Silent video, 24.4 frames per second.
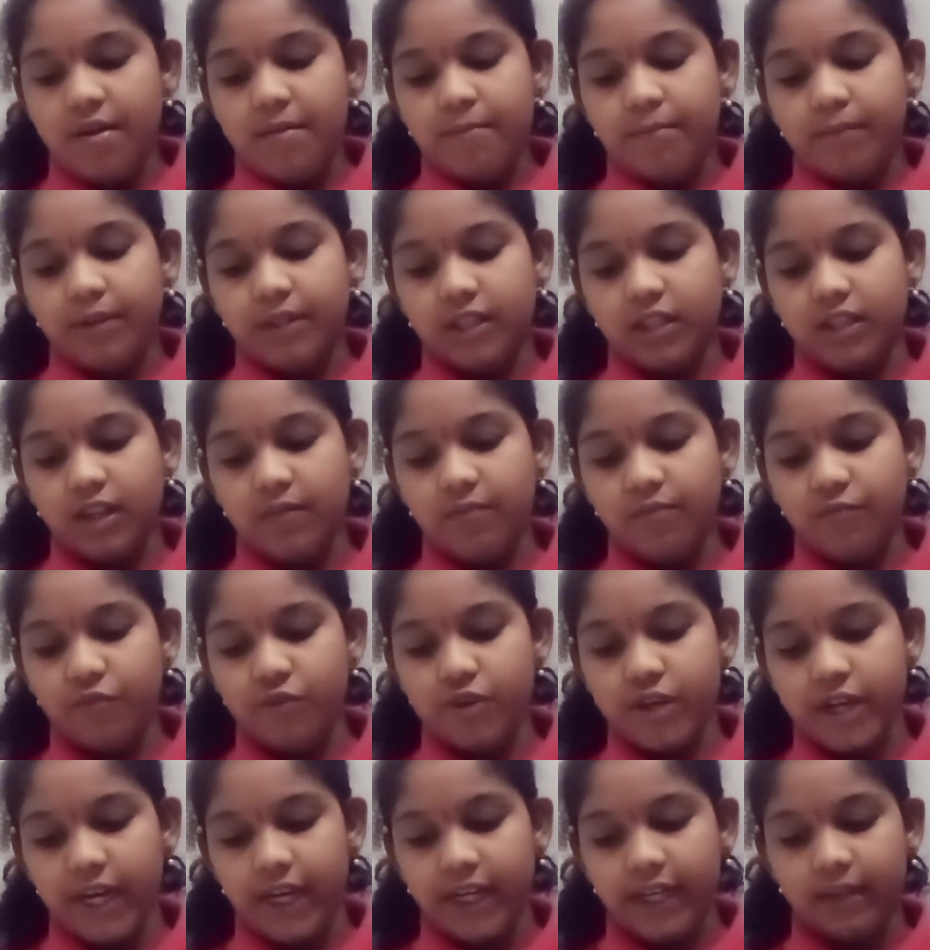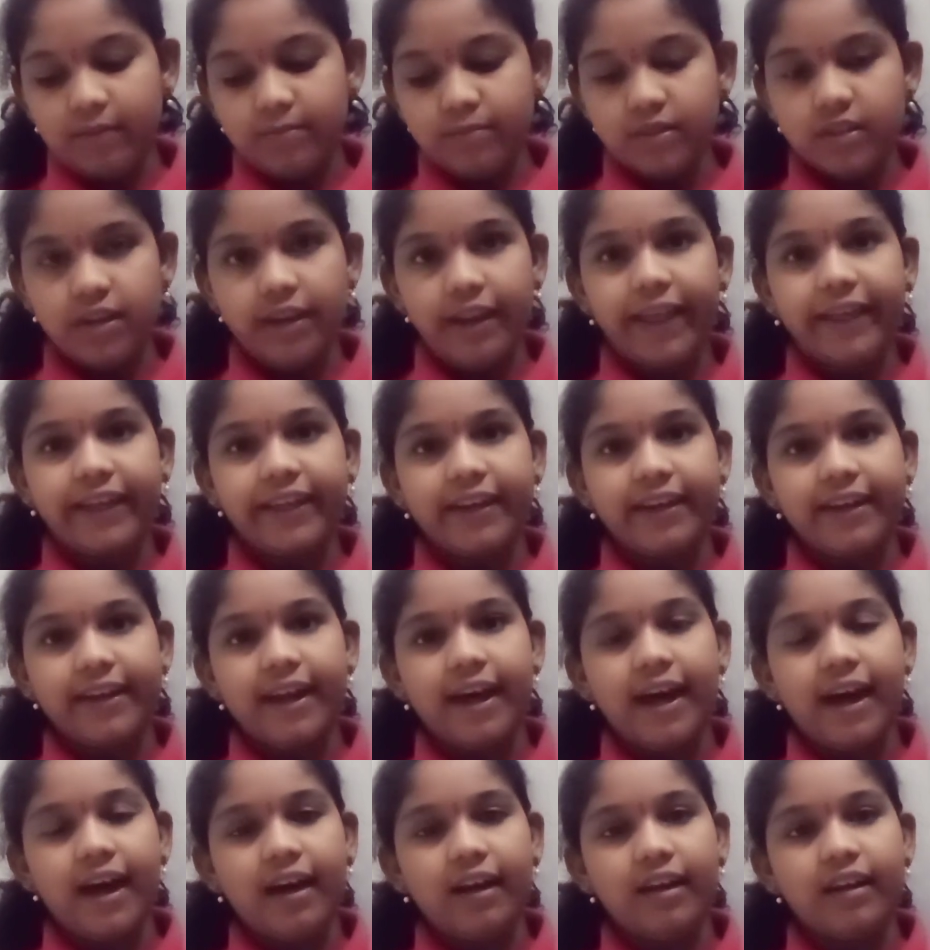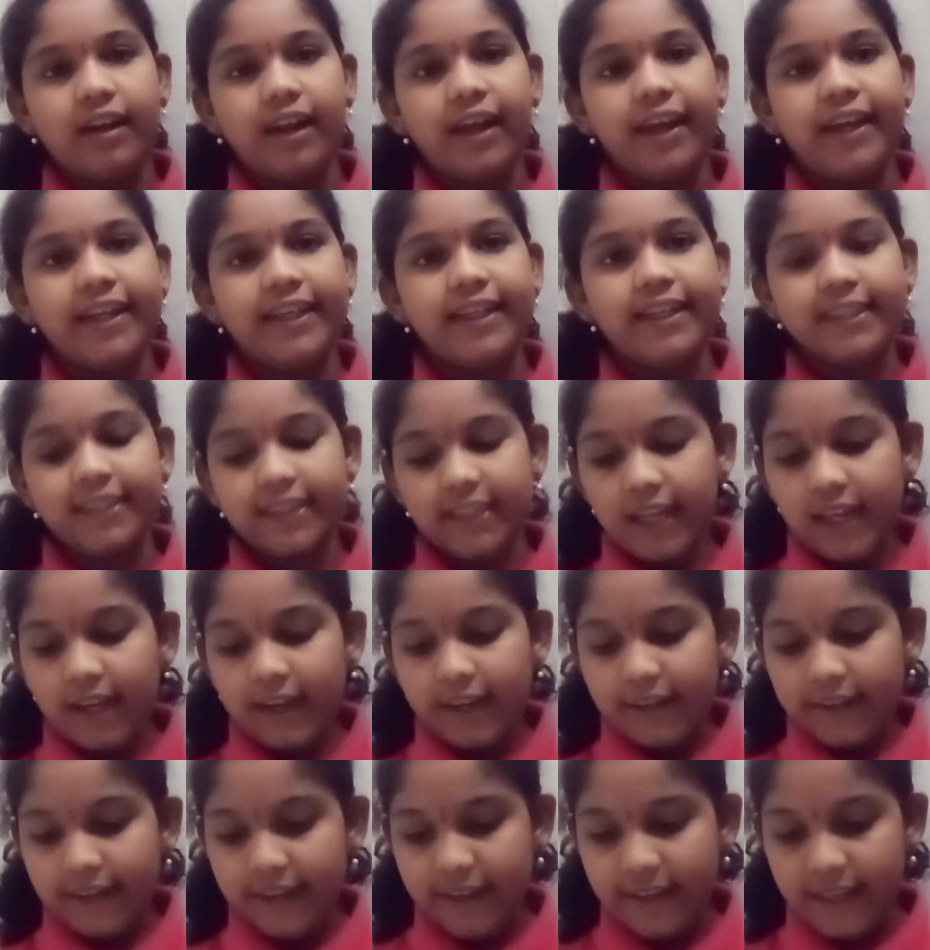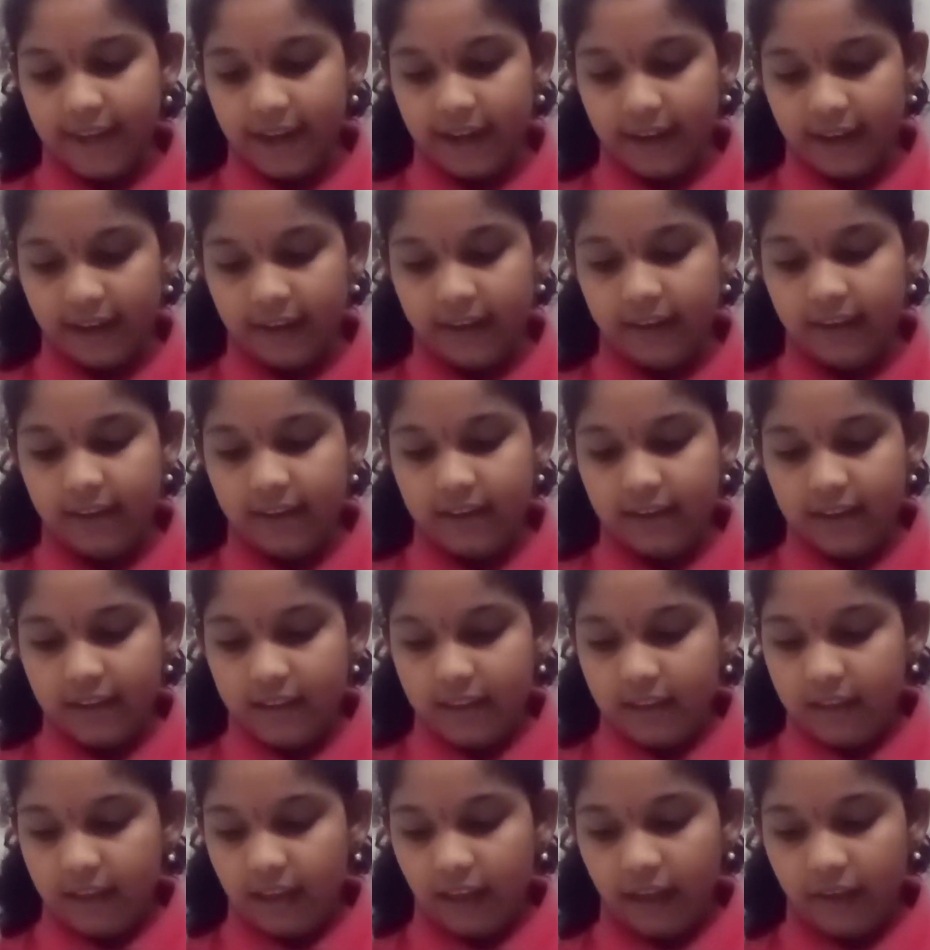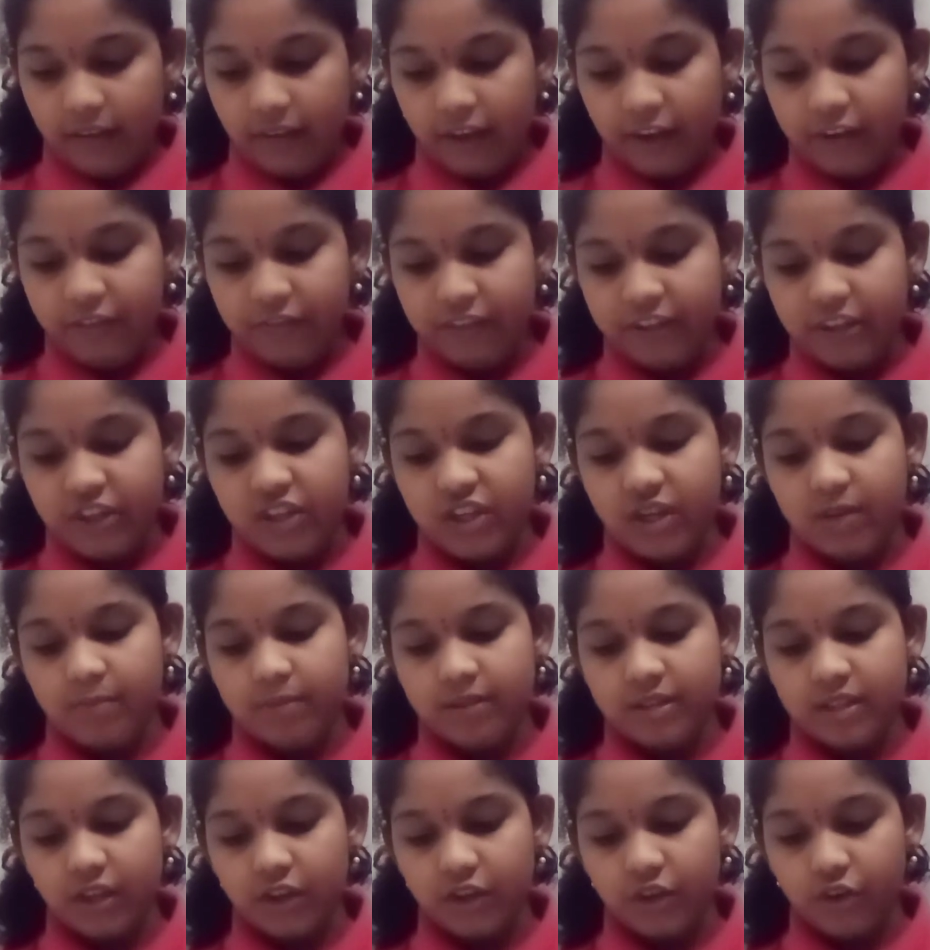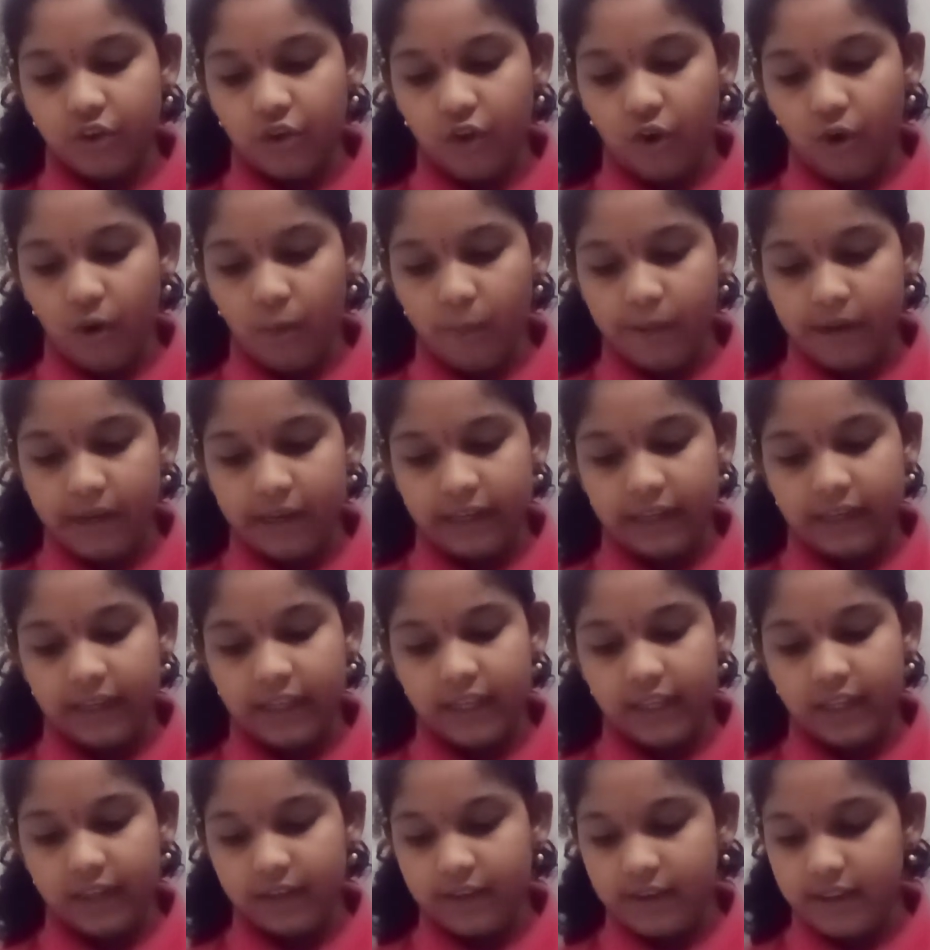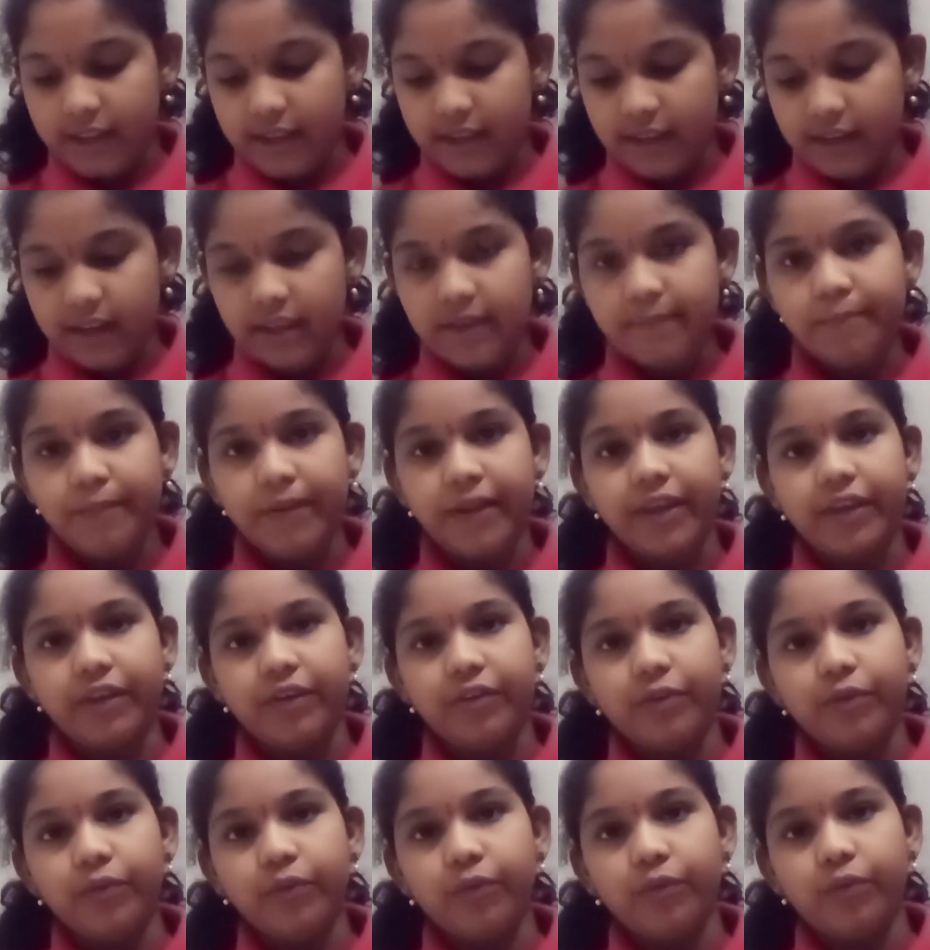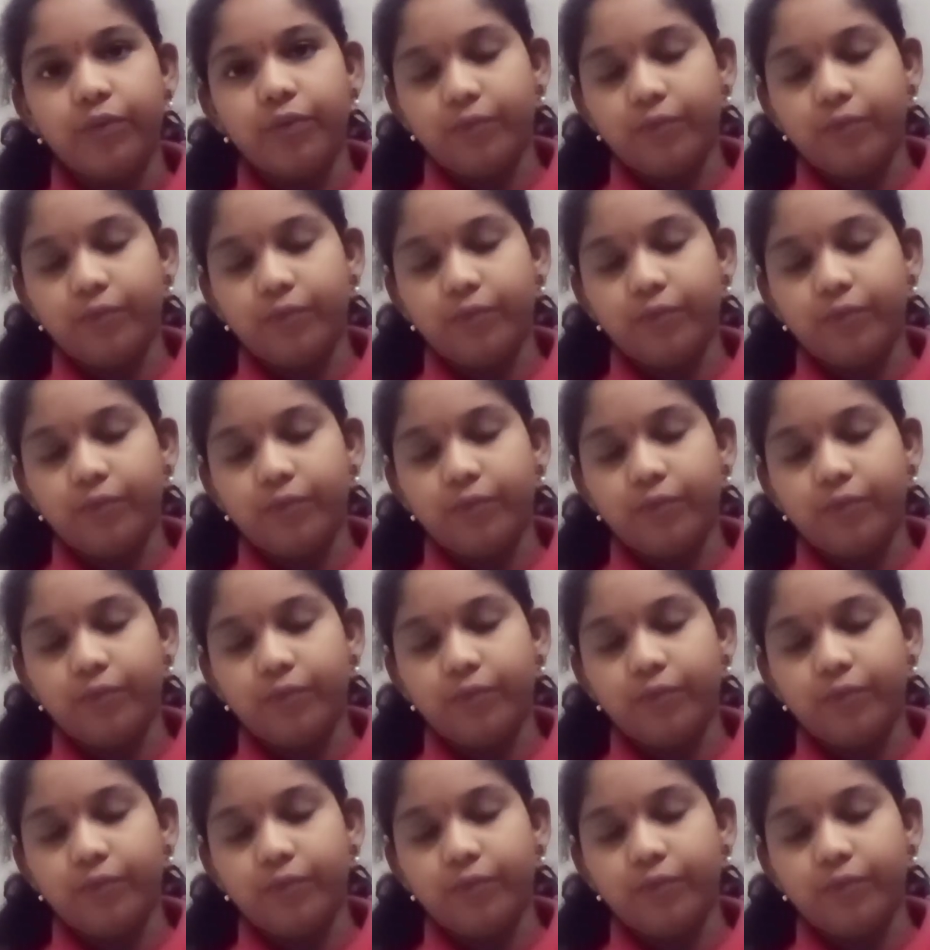but some food items like rice, dal, and vegetables are commonly in daily menu.